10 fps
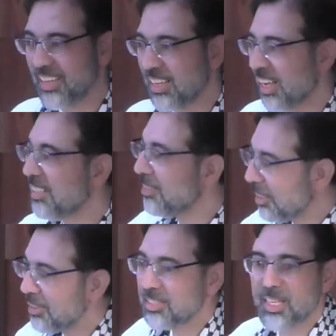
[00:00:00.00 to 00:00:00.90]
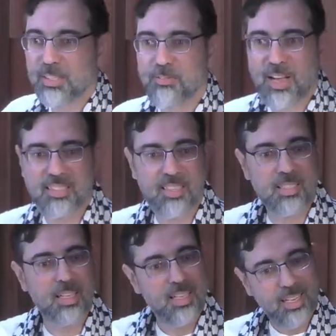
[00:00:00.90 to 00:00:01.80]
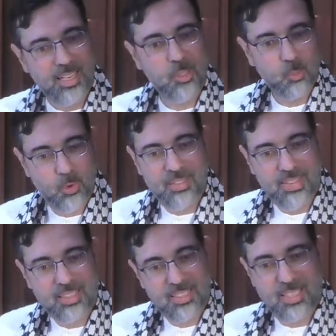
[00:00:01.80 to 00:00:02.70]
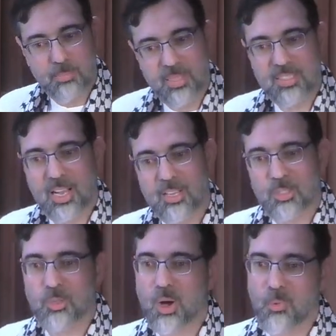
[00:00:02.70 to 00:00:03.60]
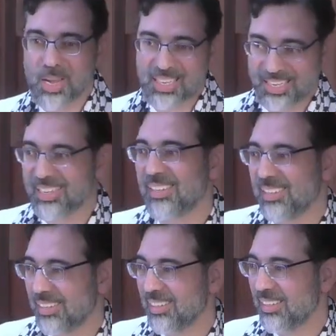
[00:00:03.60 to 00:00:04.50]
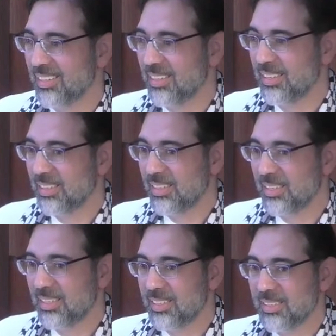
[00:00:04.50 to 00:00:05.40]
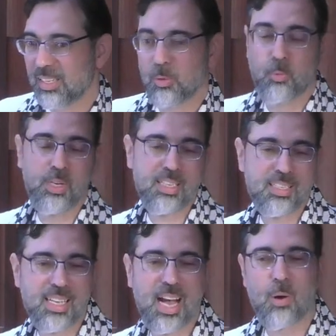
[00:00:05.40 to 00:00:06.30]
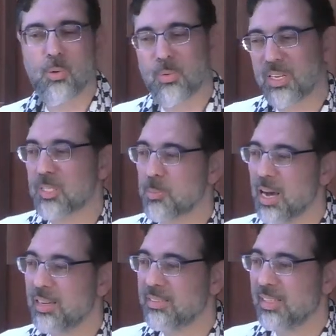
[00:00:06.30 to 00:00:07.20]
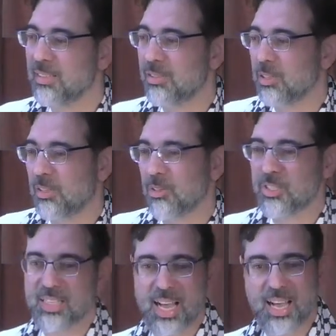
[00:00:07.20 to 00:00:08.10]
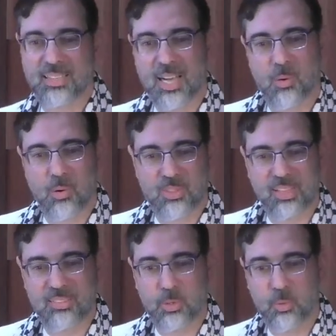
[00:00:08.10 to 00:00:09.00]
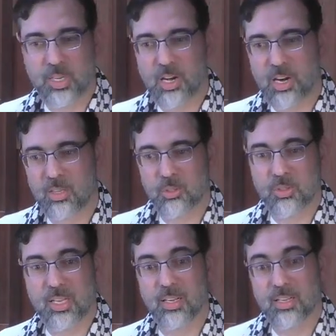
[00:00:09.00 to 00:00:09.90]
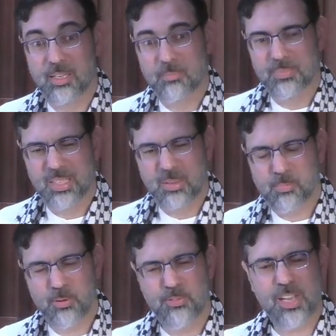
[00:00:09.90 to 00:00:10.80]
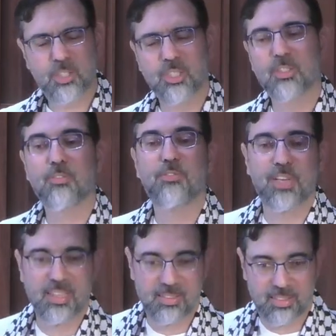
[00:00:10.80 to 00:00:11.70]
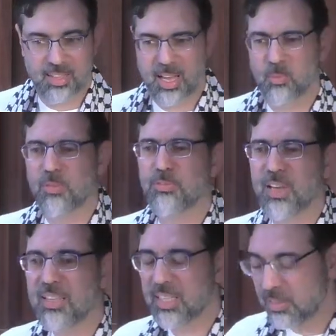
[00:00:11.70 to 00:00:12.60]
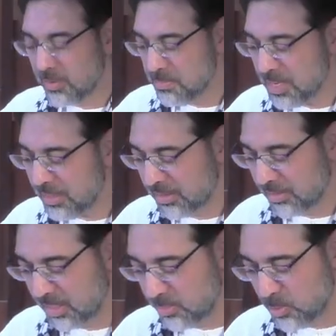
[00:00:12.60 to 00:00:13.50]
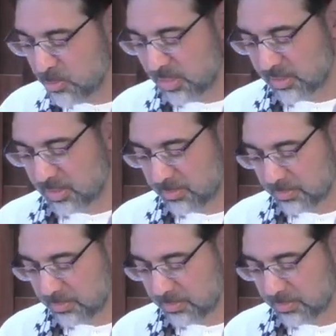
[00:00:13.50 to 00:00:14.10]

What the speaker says: And indeed the state of fast is one that summons us to awaken, so that we see how we respond and to understand how authentic we are to the profession of faith and what faith even means in this moment.